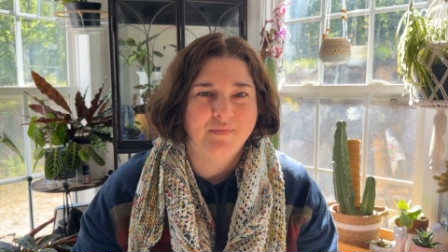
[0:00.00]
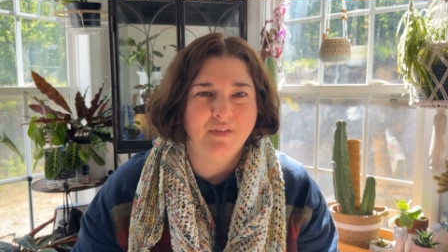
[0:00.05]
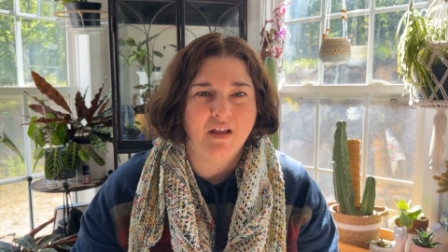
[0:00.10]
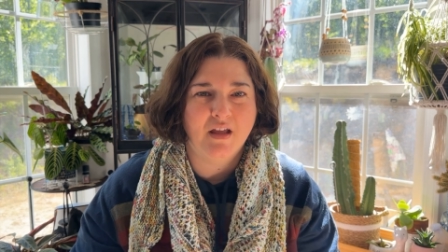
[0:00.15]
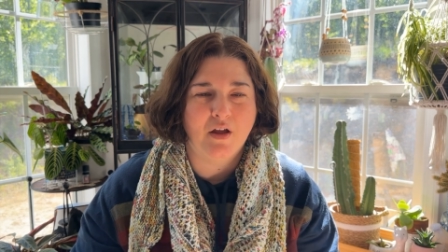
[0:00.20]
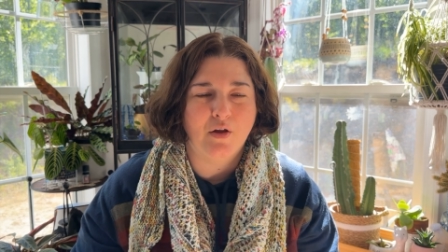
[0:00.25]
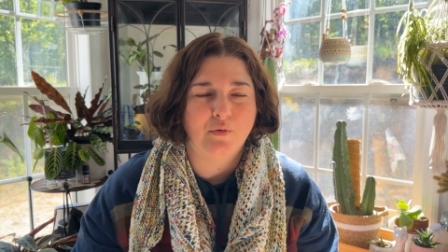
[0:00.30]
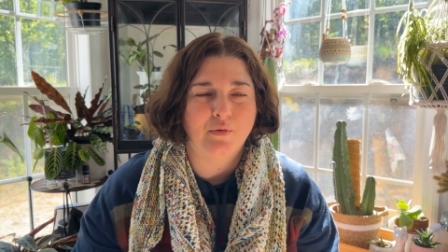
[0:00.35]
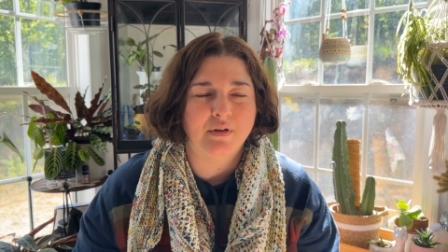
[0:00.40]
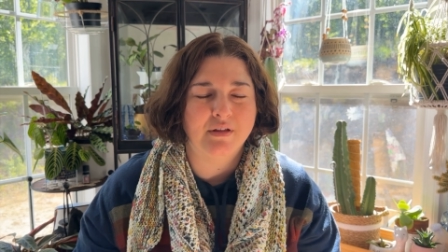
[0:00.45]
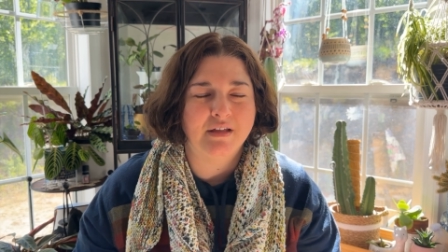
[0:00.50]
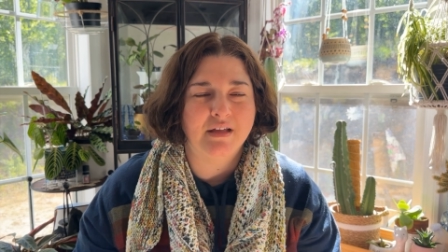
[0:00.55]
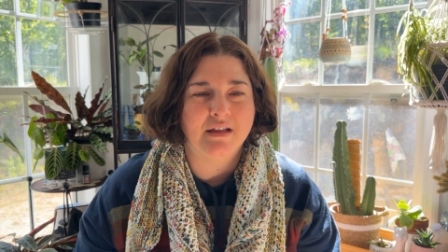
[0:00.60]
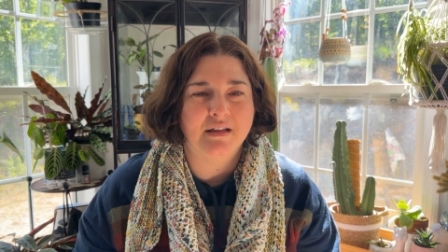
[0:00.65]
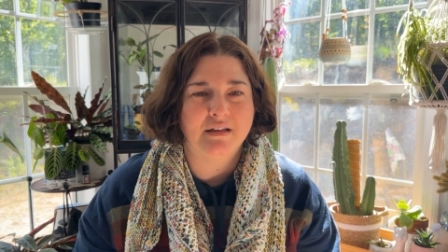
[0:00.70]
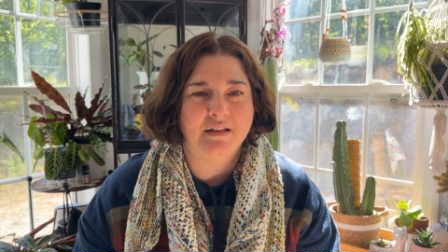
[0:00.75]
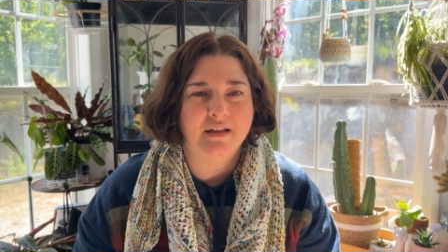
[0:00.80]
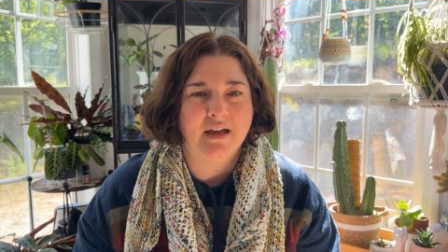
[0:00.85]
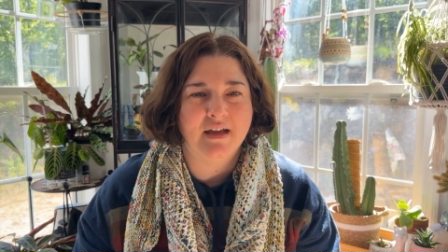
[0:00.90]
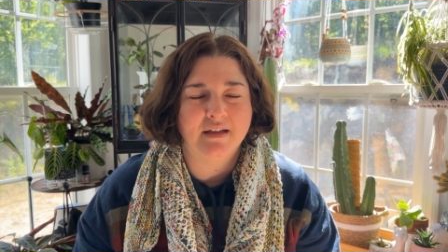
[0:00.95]
a really
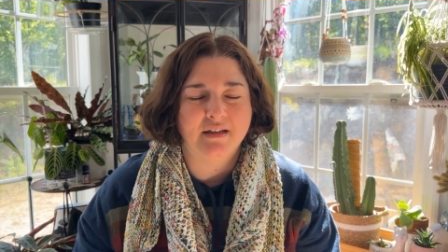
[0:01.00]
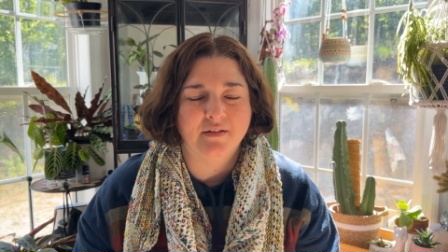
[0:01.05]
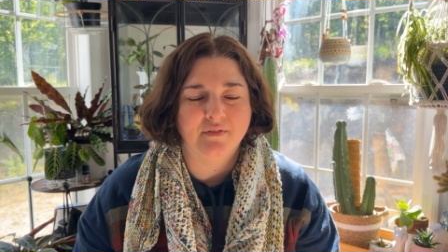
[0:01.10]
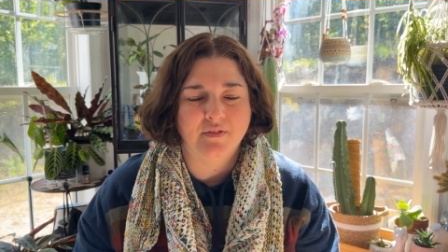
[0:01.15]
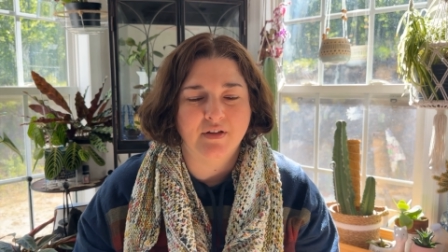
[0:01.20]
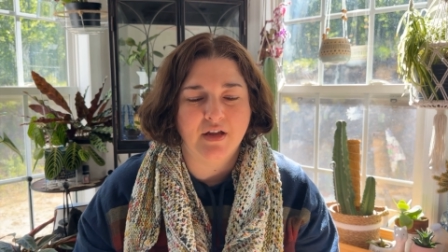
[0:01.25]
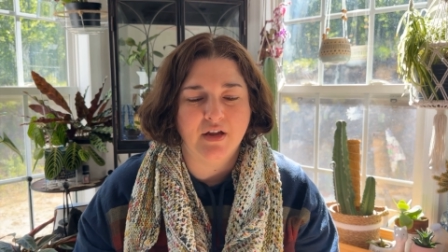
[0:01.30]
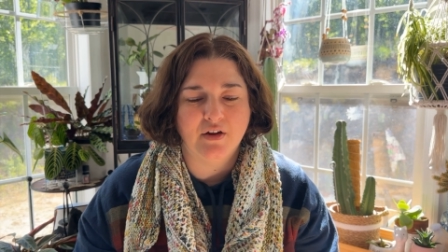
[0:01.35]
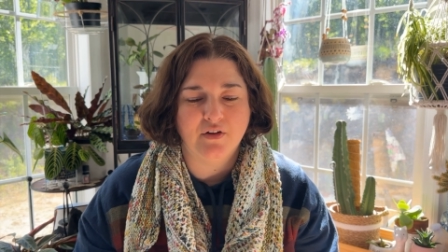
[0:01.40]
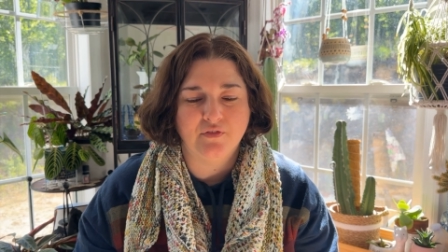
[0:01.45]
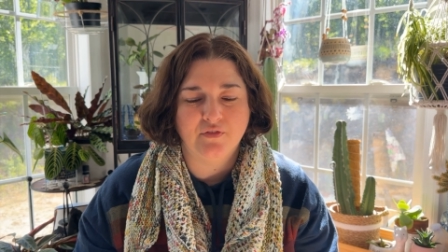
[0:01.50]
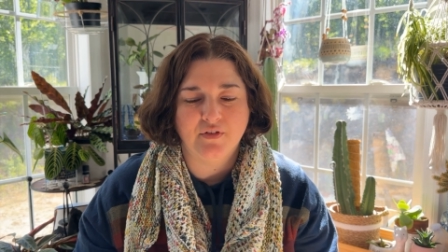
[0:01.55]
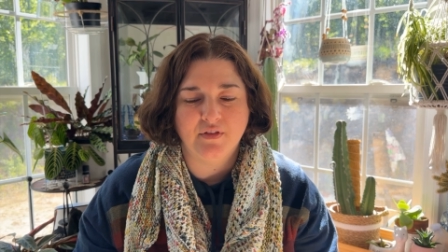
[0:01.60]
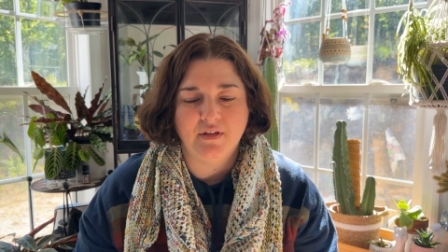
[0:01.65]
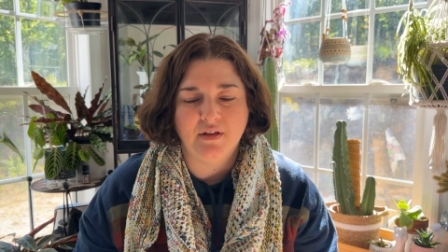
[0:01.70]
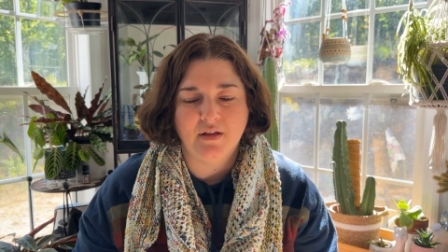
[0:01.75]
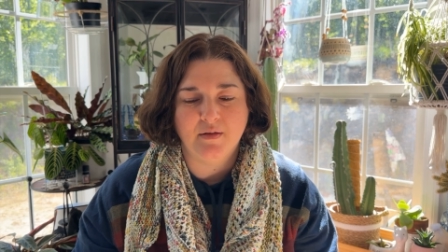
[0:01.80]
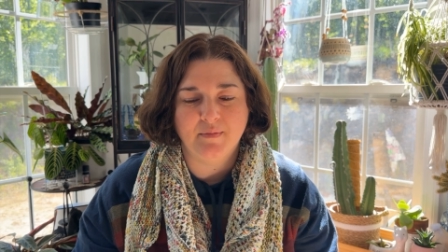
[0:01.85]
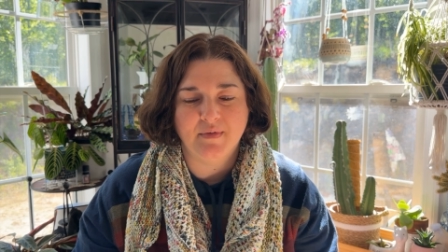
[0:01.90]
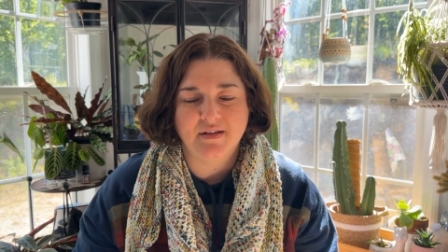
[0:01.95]
lack of care for them,